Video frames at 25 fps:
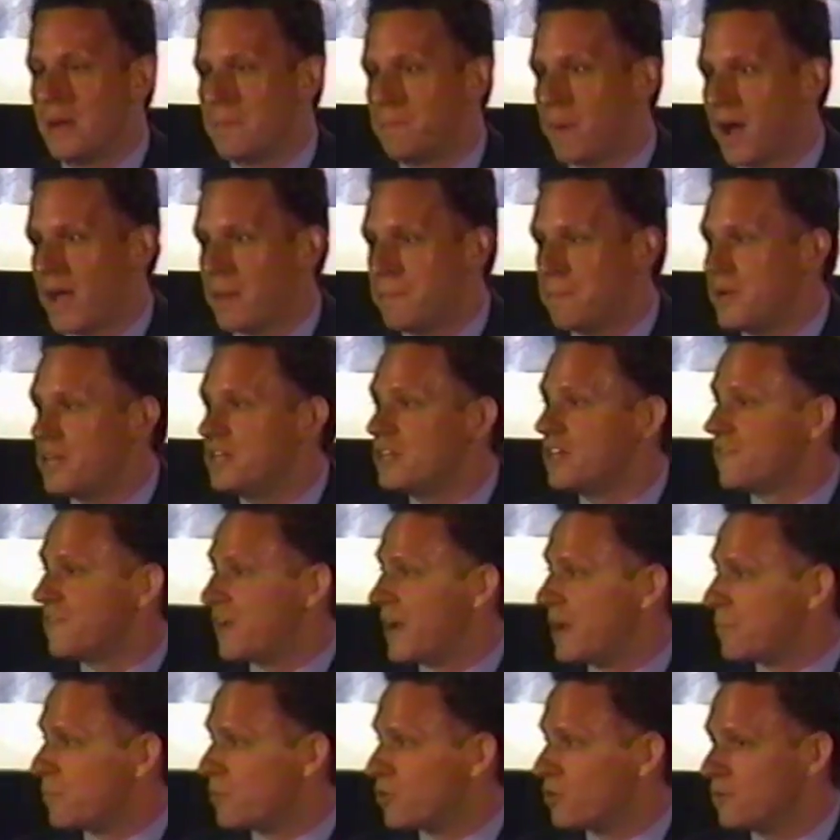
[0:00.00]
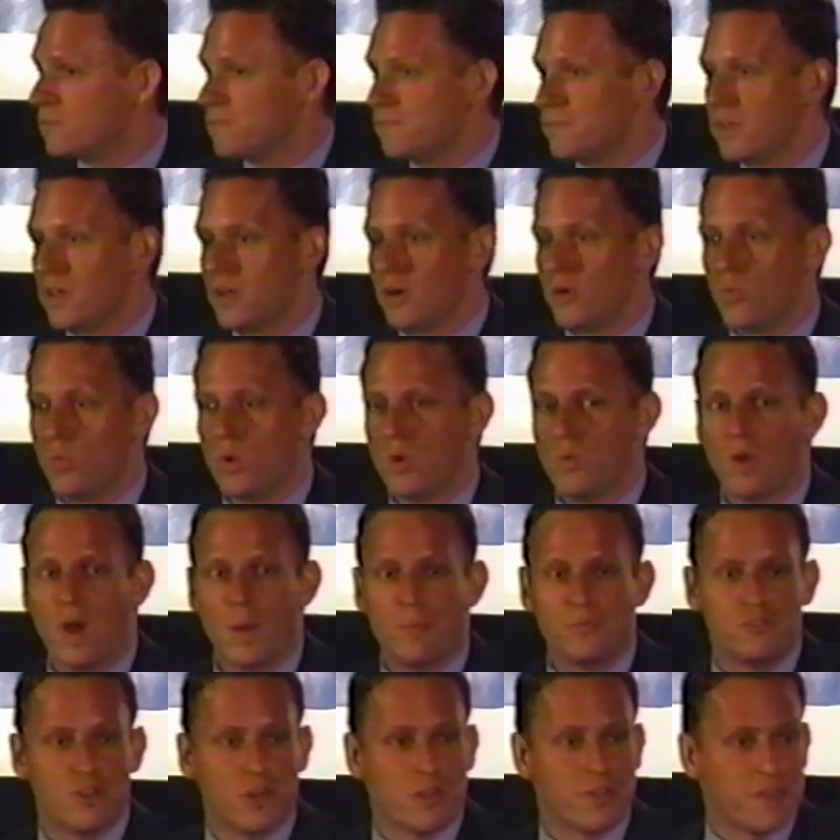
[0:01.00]
mid-November, we were
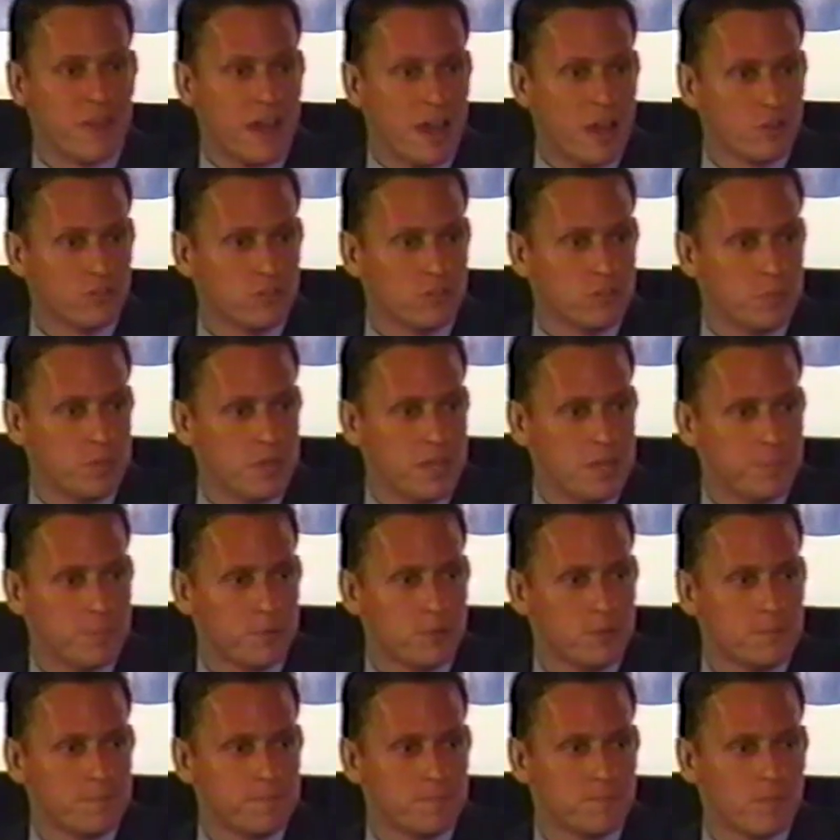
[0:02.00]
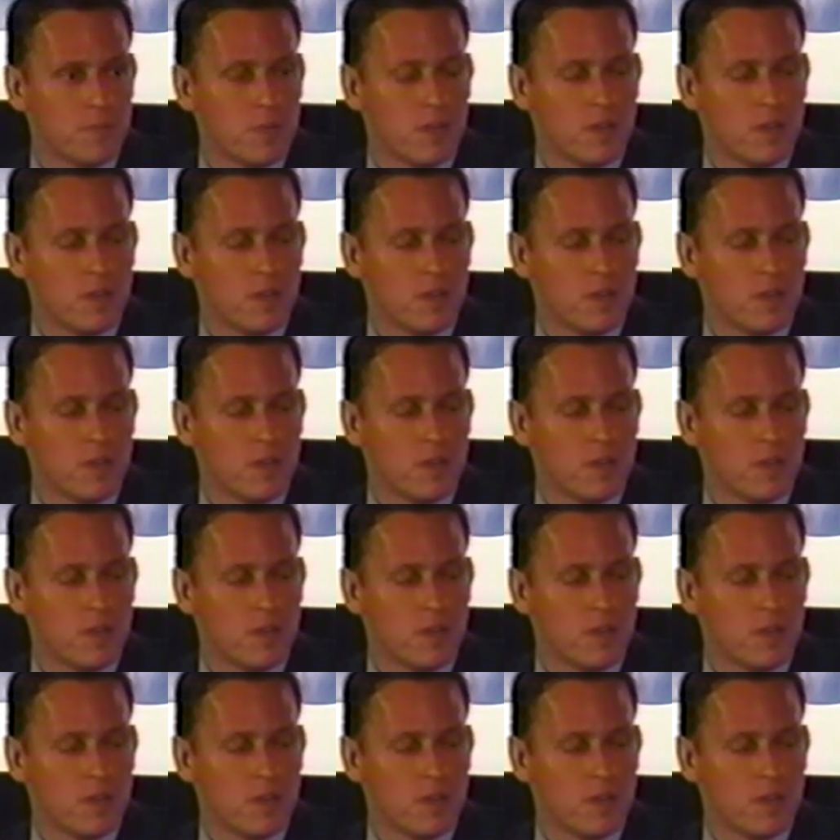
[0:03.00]
up to 1,000 people.